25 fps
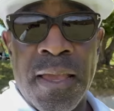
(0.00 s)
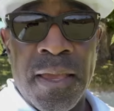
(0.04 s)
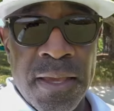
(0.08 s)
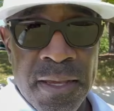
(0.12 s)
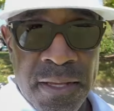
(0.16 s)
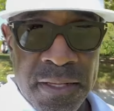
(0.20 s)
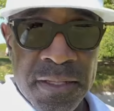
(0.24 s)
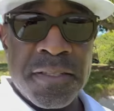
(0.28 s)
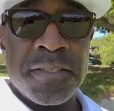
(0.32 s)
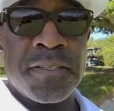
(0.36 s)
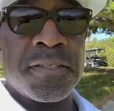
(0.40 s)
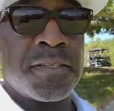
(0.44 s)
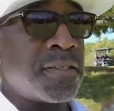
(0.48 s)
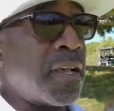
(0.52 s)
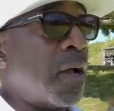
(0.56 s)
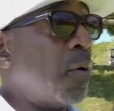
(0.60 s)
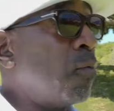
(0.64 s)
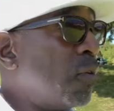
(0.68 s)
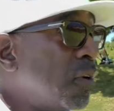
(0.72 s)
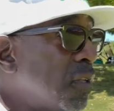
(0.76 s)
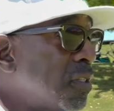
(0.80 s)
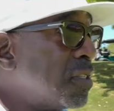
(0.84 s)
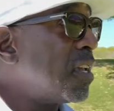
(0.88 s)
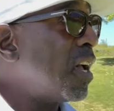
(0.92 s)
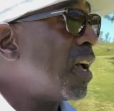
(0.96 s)
It's, I
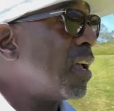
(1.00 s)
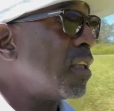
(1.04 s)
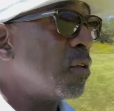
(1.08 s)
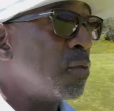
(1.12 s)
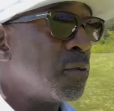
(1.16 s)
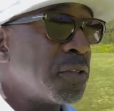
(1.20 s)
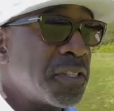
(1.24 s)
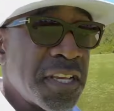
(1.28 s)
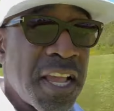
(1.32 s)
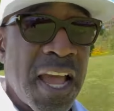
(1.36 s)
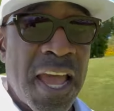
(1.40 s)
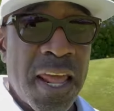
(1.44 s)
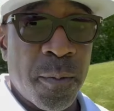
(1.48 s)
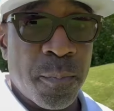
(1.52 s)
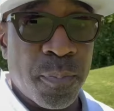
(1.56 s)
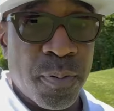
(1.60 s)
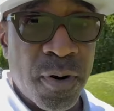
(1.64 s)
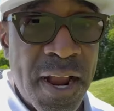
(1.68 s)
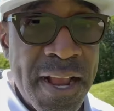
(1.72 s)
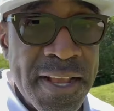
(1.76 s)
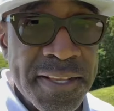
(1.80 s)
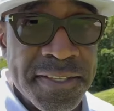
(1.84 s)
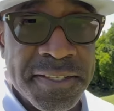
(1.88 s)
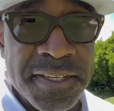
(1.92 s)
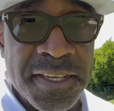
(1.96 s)
will tell you, it's kind of
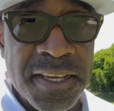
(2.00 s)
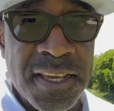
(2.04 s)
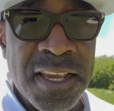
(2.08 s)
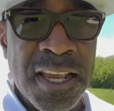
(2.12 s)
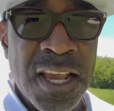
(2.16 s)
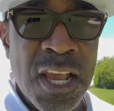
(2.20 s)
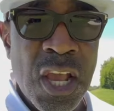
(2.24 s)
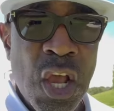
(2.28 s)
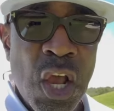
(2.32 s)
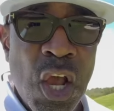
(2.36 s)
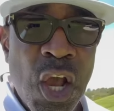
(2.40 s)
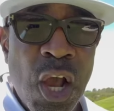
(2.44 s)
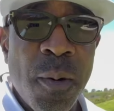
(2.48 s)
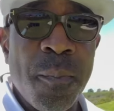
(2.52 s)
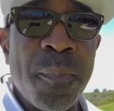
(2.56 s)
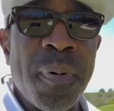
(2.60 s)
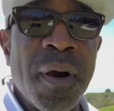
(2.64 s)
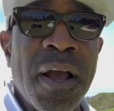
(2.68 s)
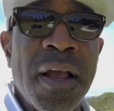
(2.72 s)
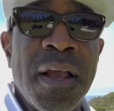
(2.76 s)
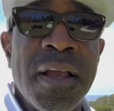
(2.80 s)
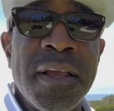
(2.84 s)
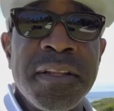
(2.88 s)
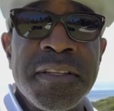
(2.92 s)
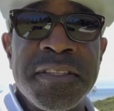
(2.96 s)
pricey,
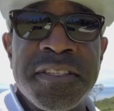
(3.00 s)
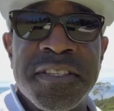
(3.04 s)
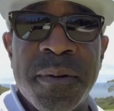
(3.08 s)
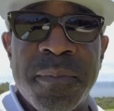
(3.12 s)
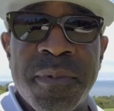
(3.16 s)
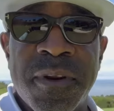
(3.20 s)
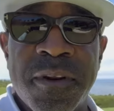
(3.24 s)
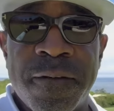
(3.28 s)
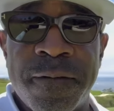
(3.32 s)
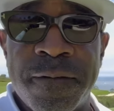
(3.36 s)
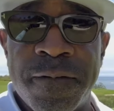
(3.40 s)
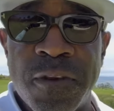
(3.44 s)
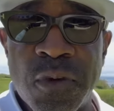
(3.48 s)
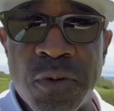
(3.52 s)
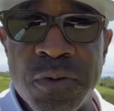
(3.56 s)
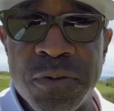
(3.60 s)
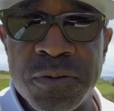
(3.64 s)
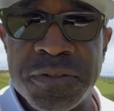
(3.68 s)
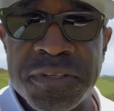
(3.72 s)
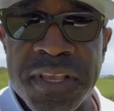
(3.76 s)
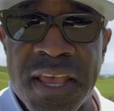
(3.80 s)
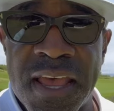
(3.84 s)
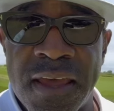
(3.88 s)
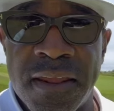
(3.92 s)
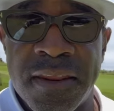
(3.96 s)
but some of the
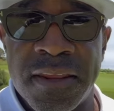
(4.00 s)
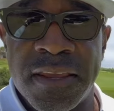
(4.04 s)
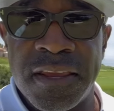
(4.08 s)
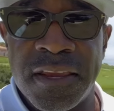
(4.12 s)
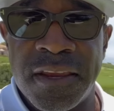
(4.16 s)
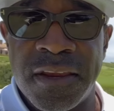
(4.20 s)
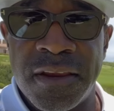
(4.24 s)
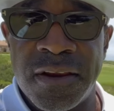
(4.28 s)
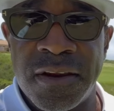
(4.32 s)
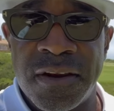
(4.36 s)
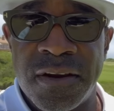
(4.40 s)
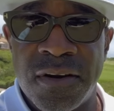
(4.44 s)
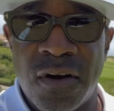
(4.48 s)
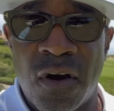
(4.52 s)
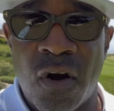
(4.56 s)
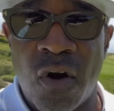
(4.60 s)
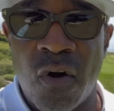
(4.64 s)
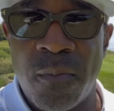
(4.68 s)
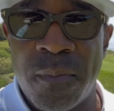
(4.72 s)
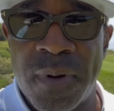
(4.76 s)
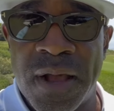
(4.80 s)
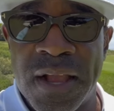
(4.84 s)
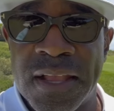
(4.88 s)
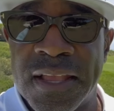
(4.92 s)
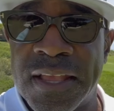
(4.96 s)
views out here,
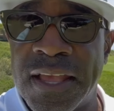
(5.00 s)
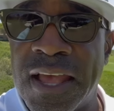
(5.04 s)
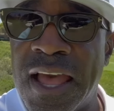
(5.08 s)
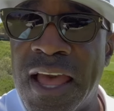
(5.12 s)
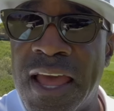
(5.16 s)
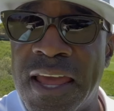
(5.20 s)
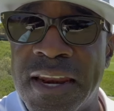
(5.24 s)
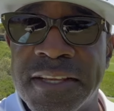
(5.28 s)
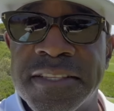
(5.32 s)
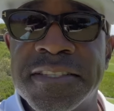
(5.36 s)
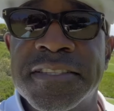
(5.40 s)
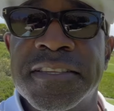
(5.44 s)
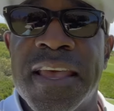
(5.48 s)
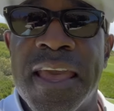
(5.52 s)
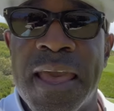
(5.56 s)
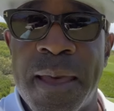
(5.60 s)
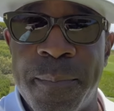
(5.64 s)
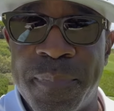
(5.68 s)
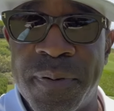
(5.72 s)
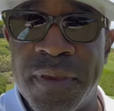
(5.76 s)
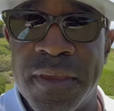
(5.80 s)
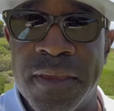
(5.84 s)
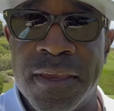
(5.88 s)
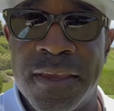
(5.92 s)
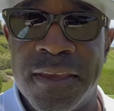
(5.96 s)
oh my God, it's
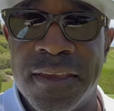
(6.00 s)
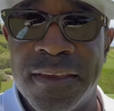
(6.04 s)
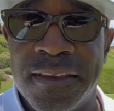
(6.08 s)
epic,